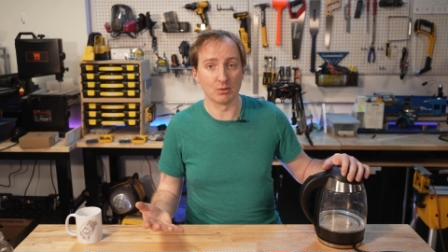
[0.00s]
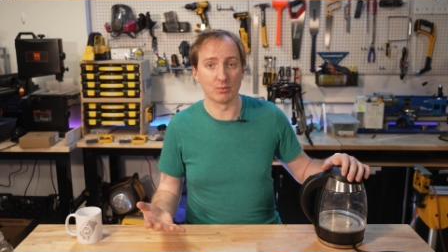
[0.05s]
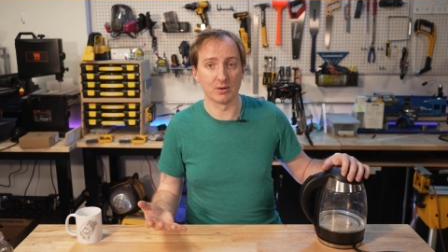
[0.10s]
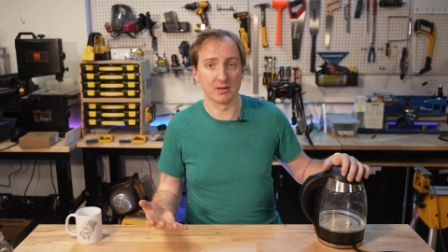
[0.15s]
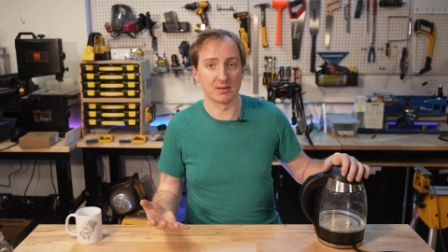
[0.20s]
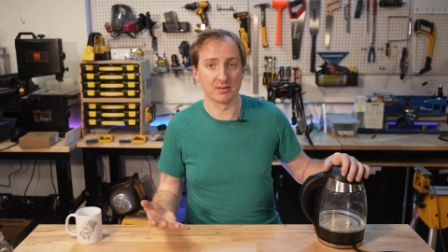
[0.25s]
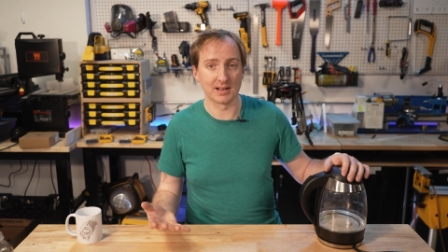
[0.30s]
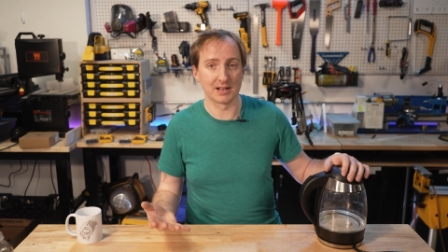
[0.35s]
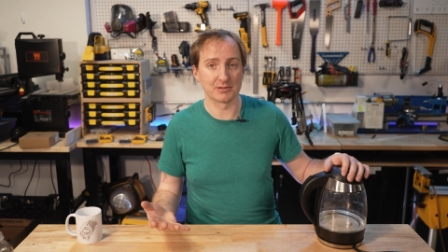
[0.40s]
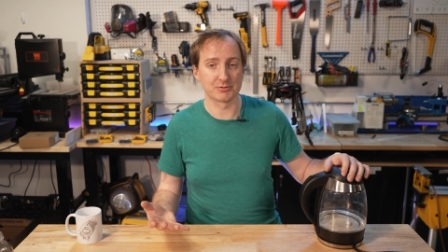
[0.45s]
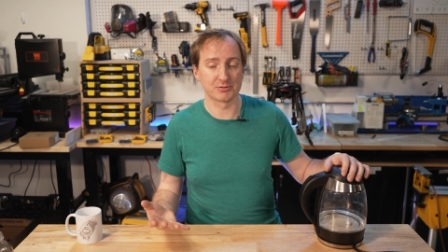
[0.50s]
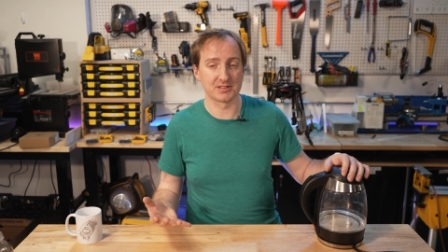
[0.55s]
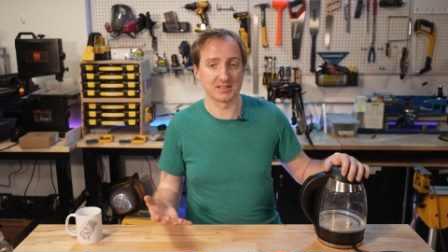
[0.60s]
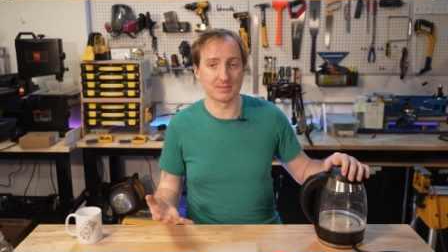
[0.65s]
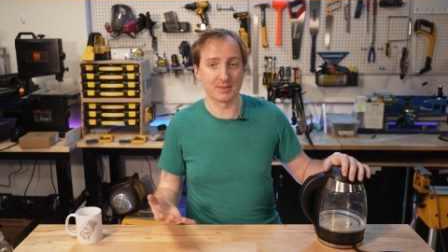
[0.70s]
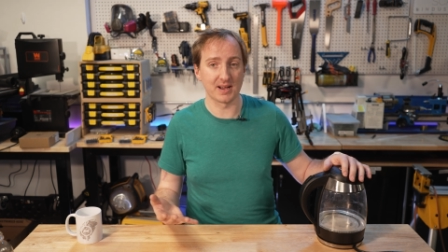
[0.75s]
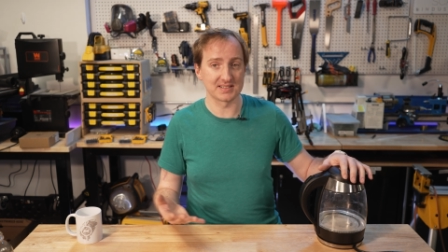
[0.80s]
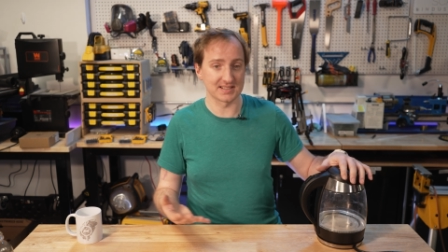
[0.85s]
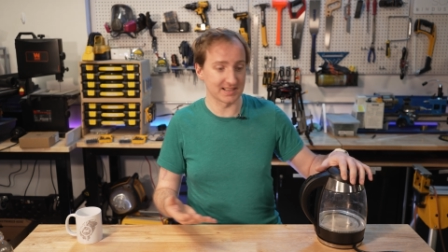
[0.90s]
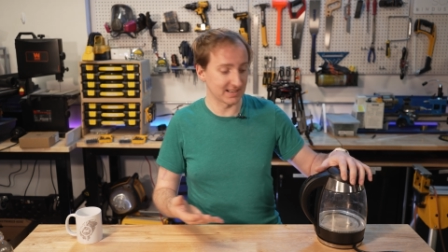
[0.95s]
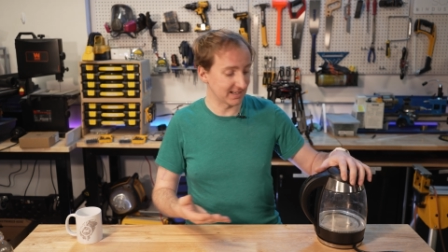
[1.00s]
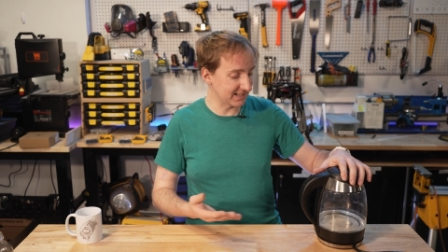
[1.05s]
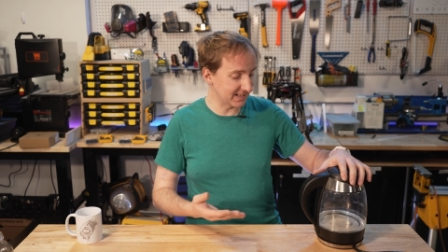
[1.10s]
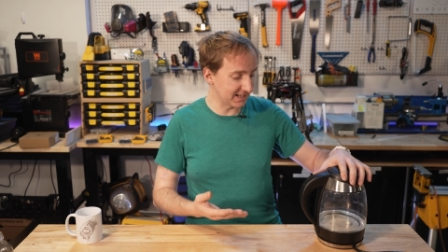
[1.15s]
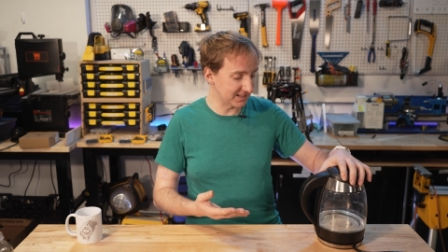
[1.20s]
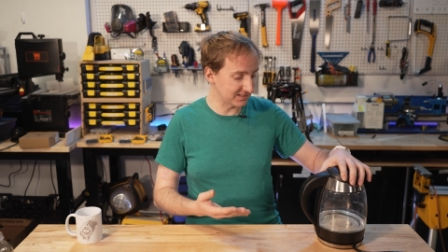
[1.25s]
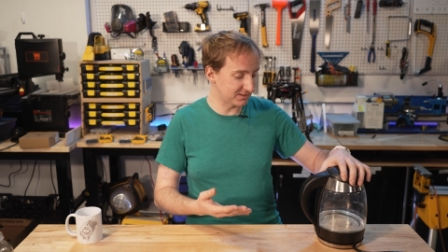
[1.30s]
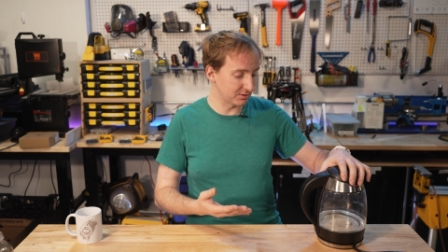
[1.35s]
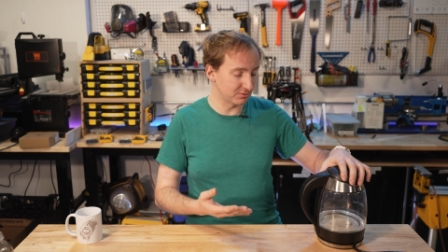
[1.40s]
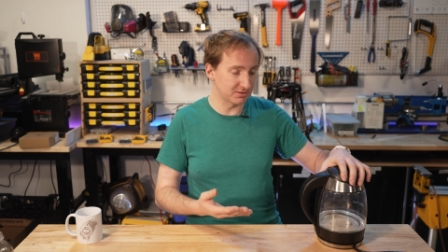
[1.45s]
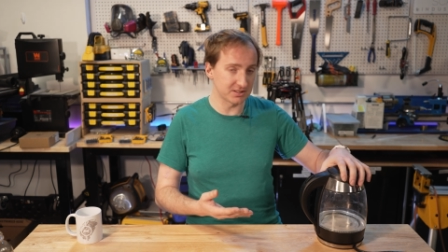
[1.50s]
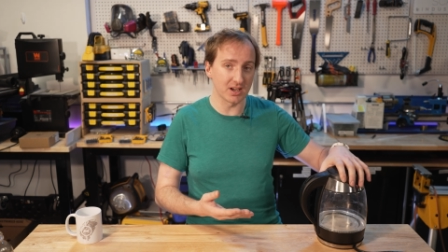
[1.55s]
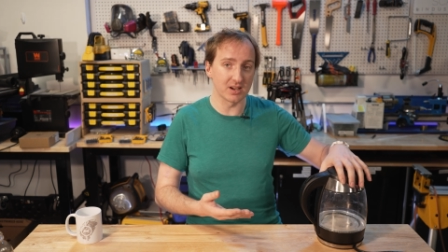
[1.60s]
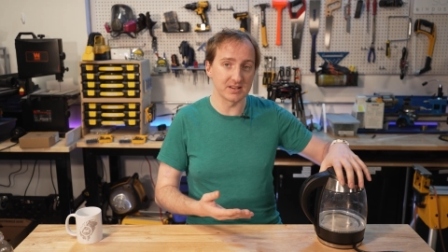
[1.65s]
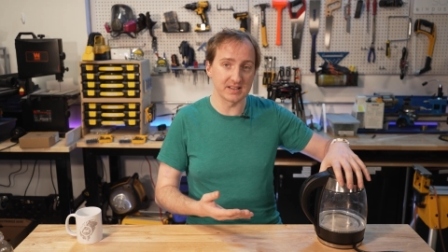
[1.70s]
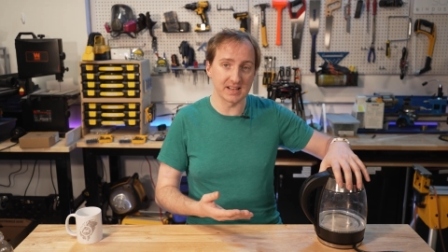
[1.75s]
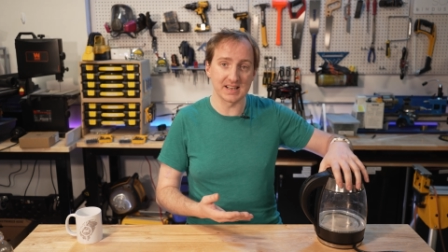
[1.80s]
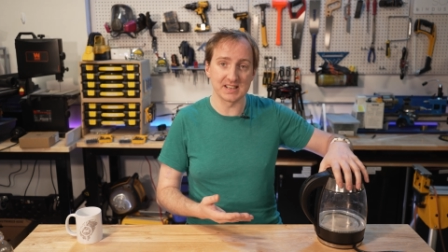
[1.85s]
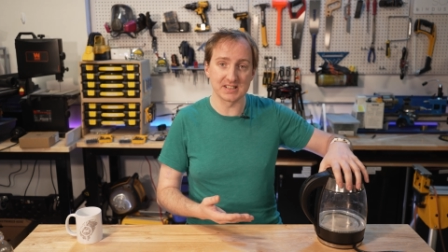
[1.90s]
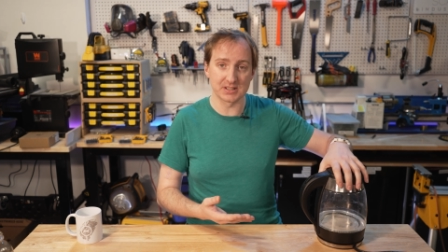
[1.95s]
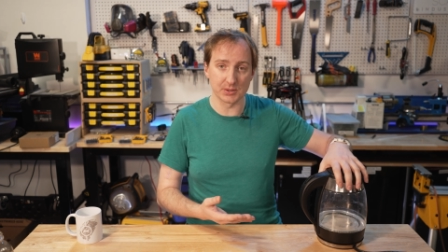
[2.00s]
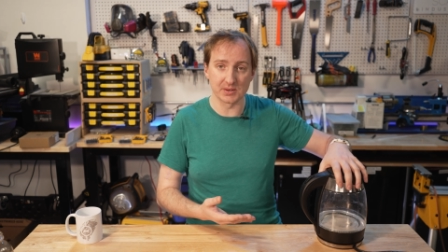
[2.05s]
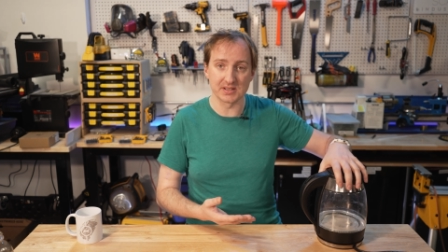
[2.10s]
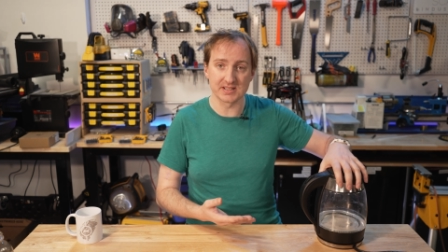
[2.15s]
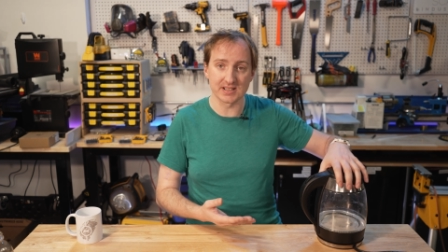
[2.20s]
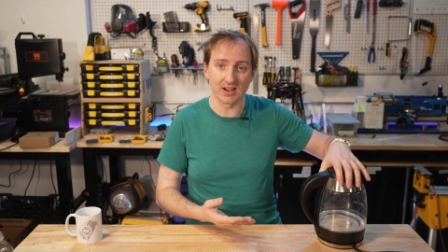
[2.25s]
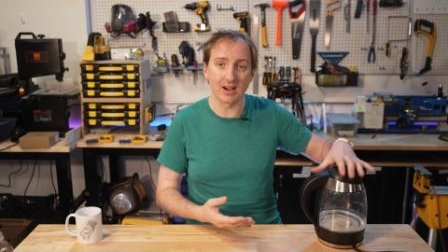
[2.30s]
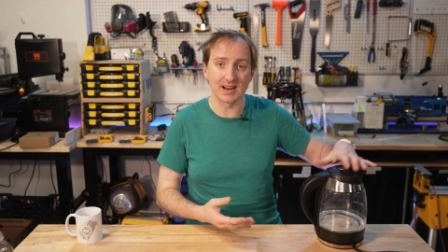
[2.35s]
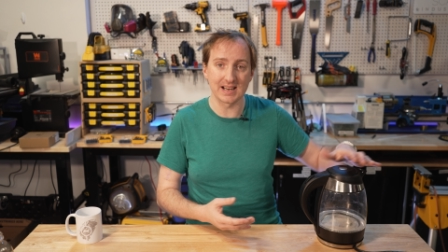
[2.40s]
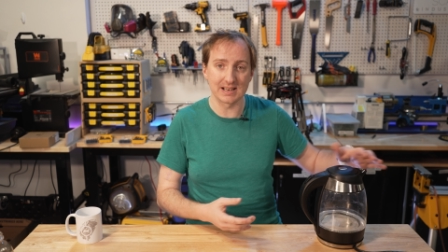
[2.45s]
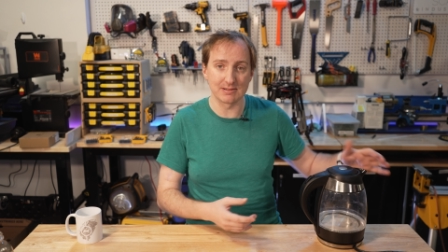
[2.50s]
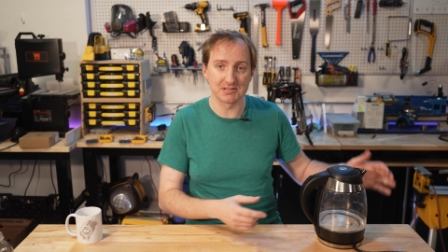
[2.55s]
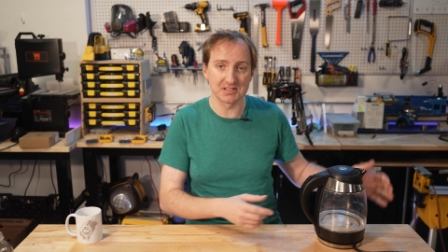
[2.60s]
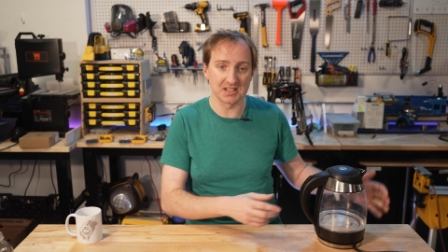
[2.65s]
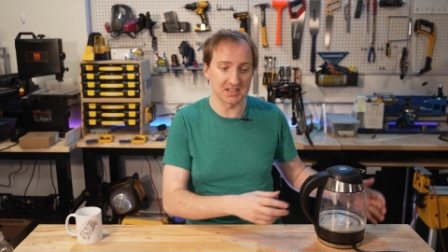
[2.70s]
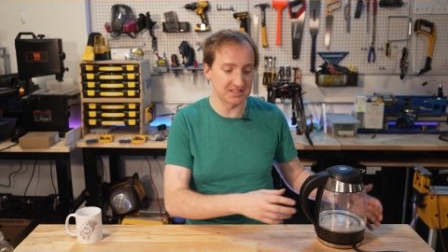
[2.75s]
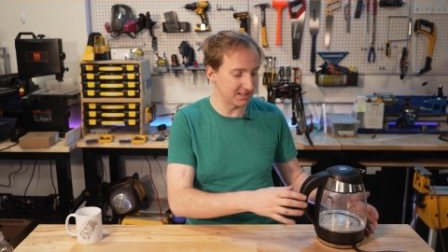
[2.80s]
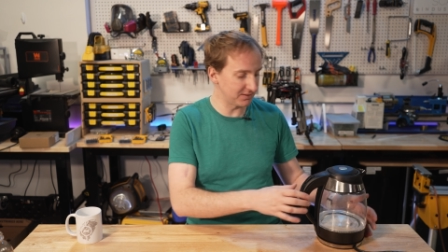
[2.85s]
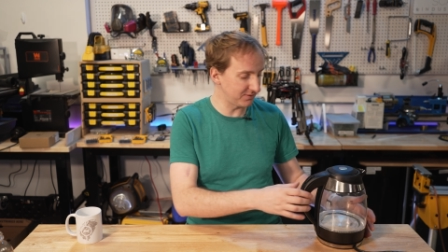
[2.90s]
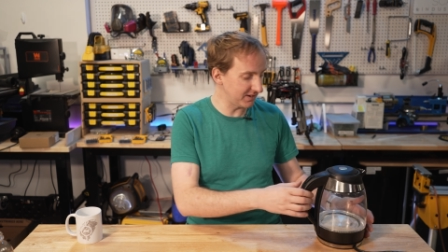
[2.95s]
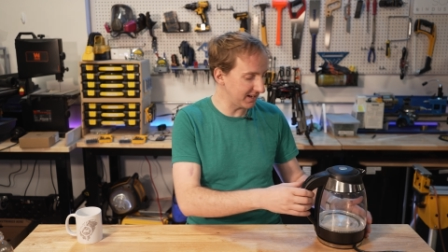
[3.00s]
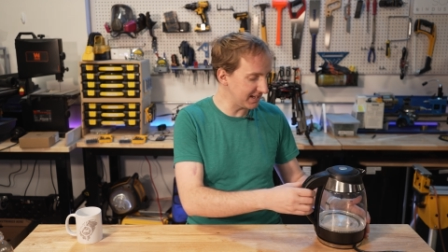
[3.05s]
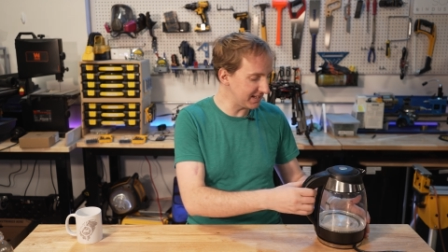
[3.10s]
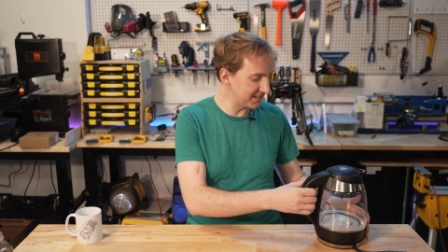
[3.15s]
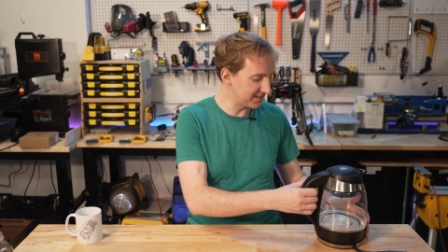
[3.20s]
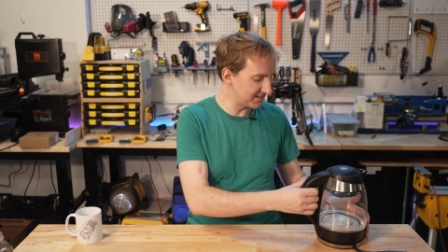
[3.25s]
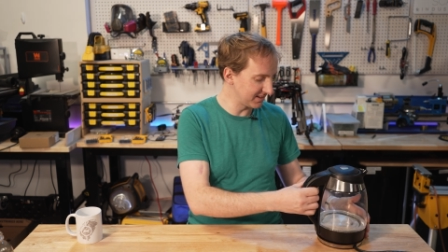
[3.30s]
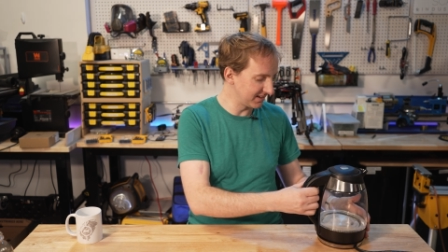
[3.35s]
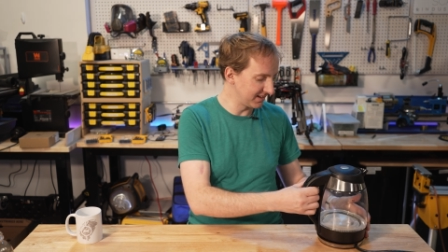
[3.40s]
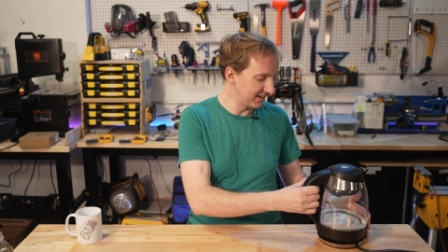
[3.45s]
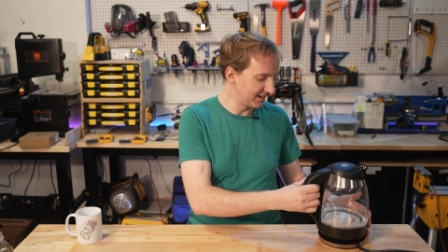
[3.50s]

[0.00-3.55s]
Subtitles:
with electricity basically is to turn it into entirely resistive heat.